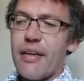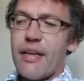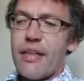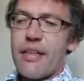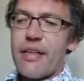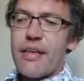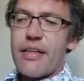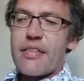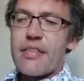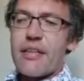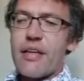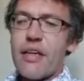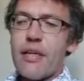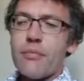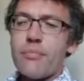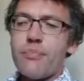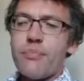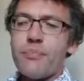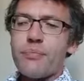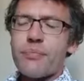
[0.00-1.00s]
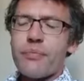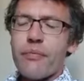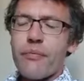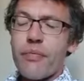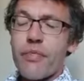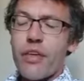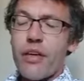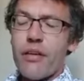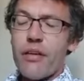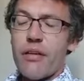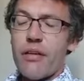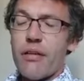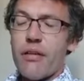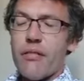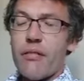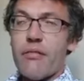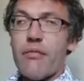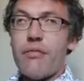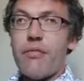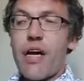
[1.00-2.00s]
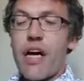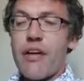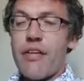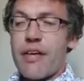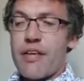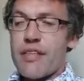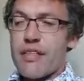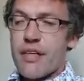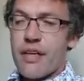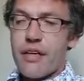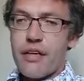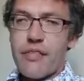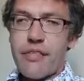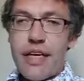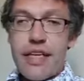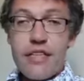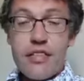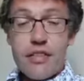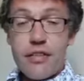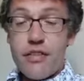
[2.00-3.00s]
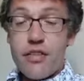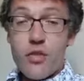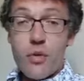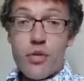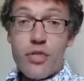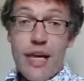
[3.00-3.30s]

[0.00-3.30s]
There's um, various kind of incidents which